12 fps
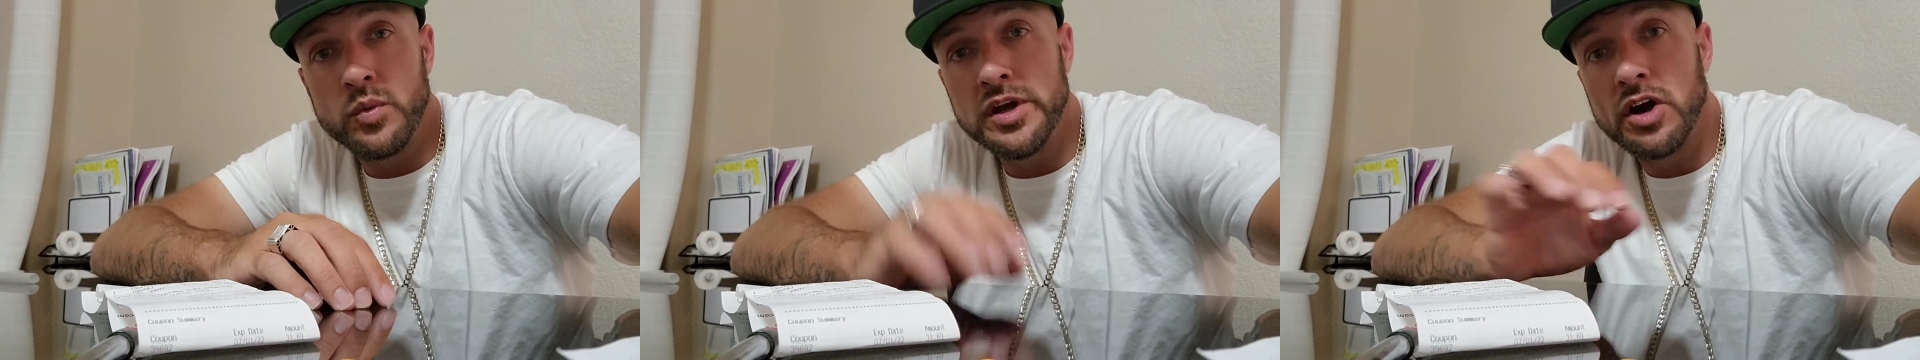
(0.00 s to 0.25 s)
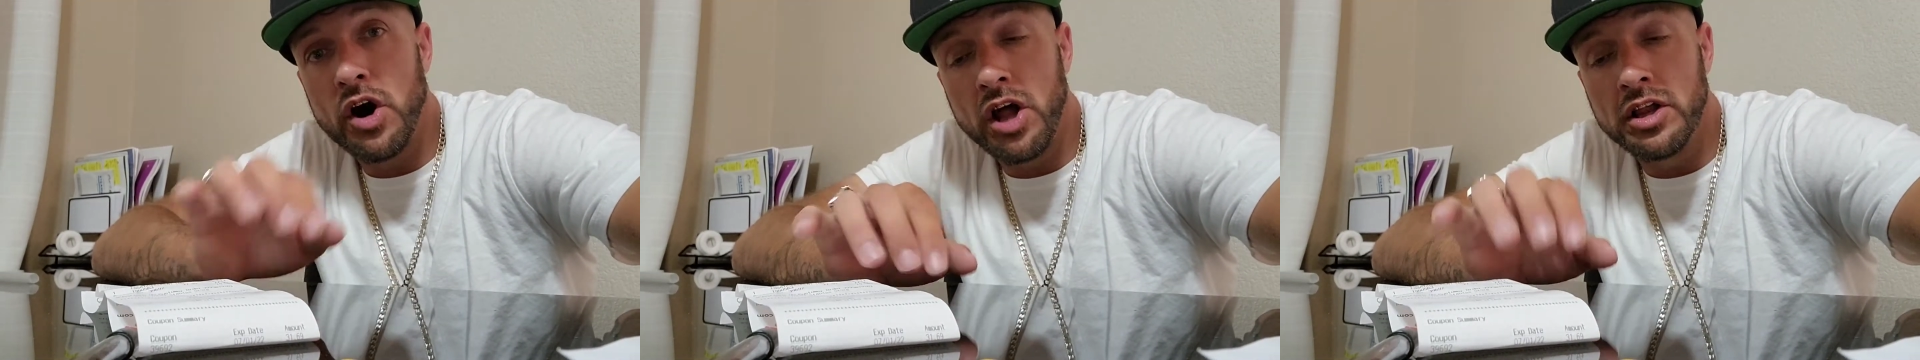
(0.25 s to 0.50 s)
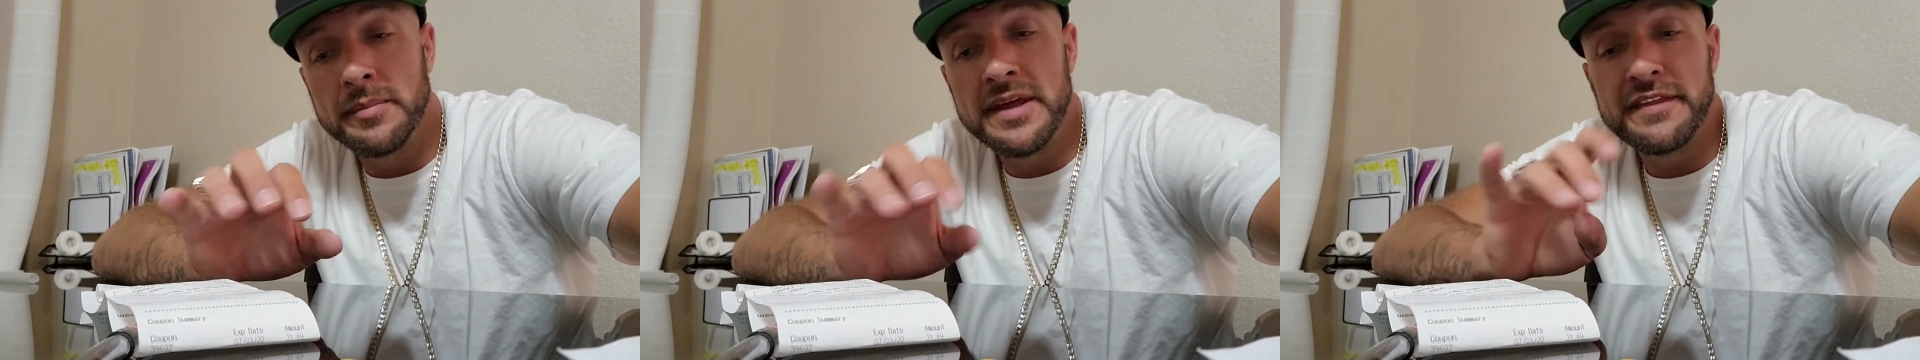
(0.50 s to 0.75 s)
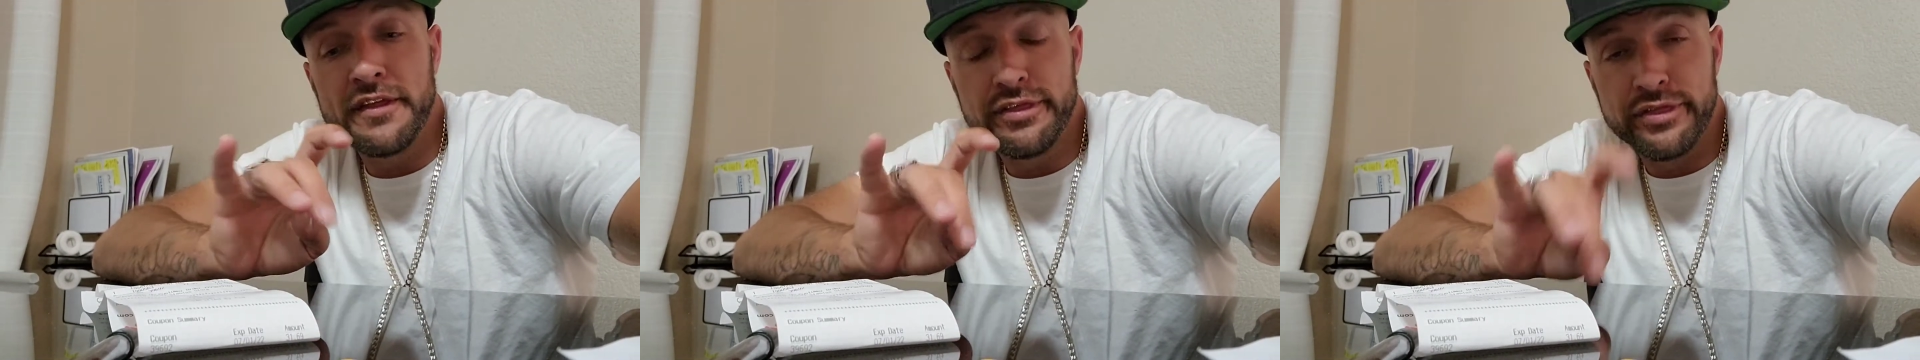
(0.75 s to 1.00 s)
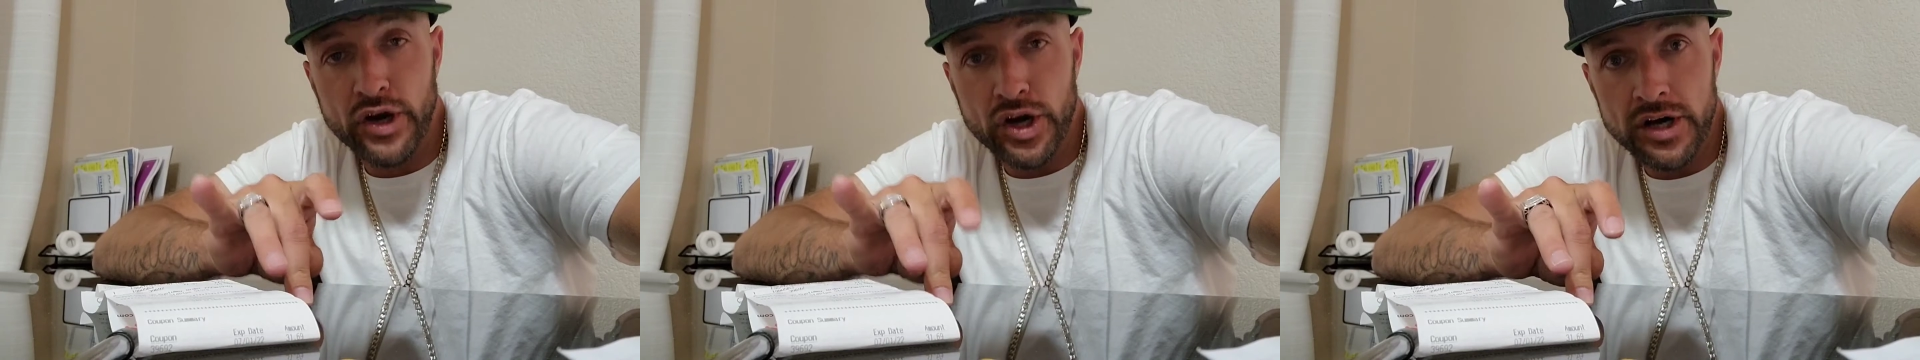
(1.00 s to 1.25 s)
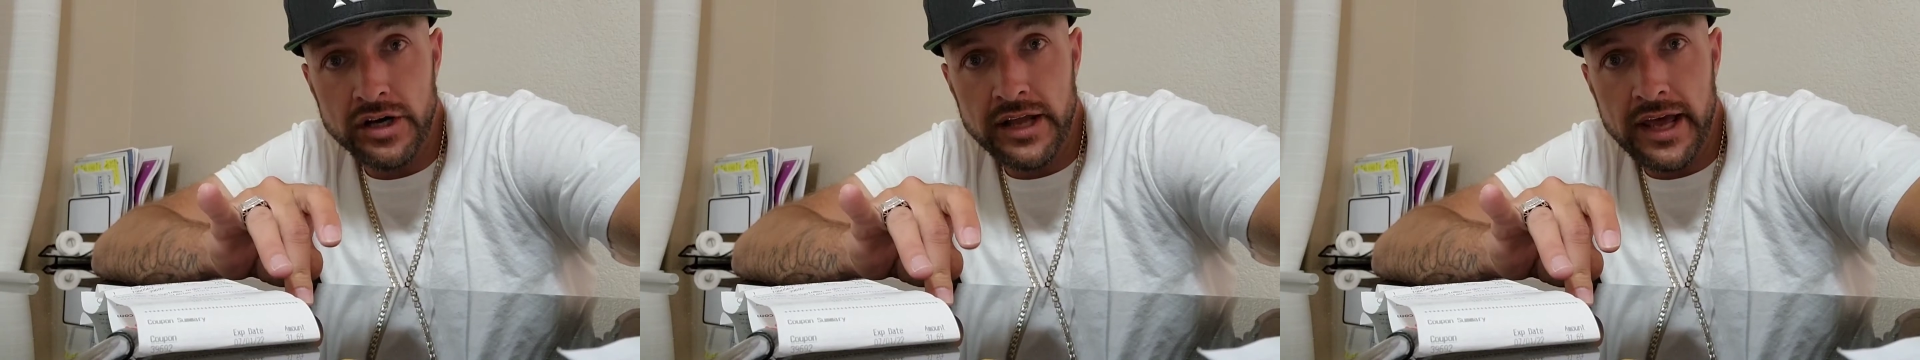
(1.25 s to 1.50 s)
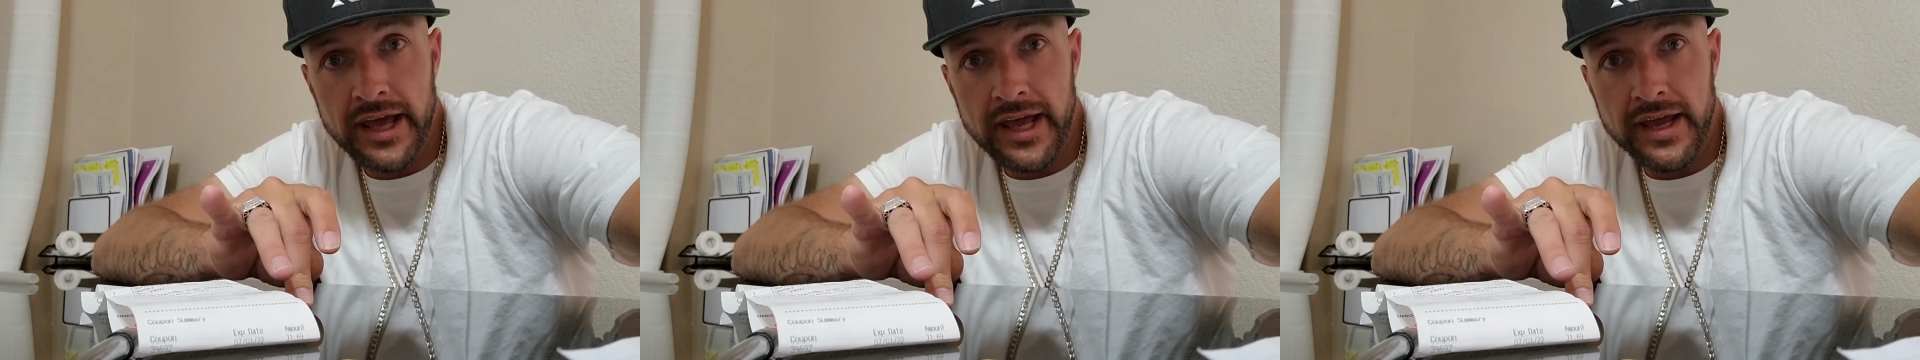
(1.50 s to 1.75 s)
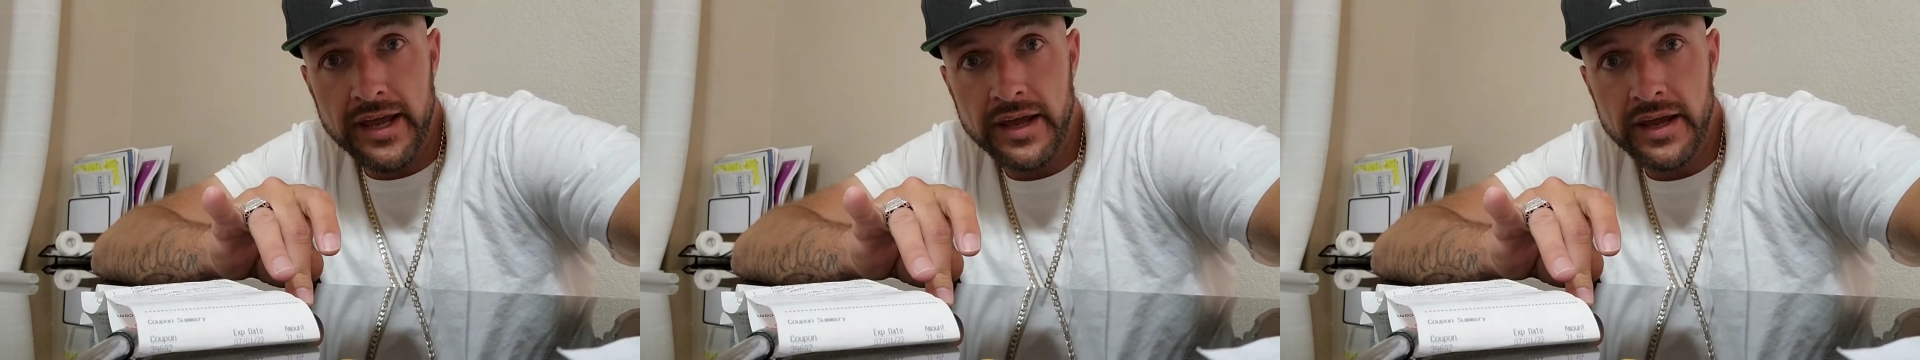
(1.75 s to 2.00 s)
we call them in the third
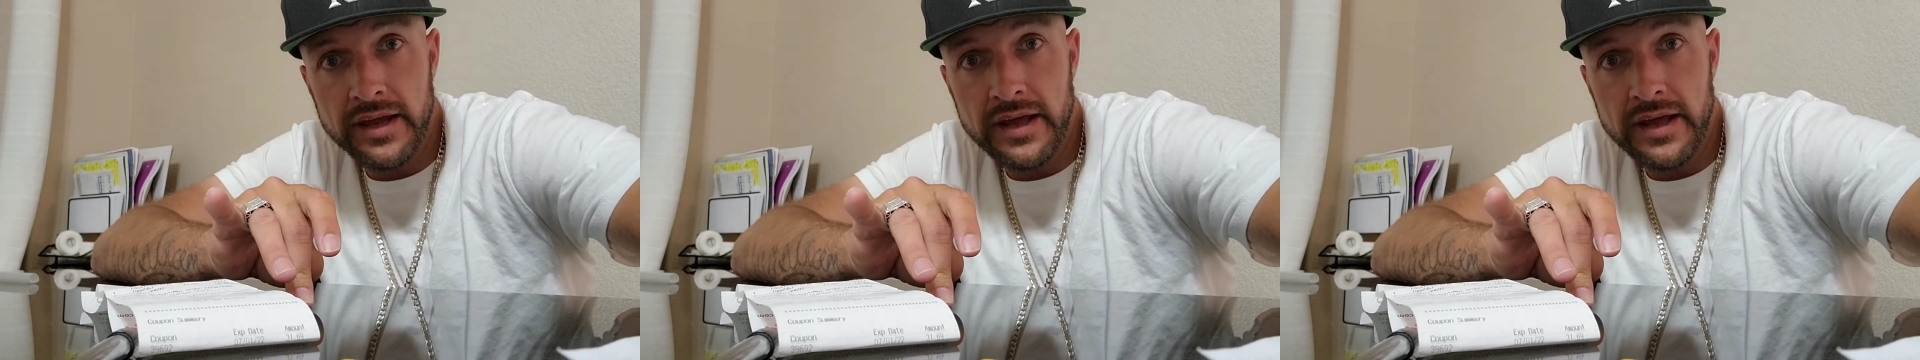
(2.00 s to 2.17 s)
day,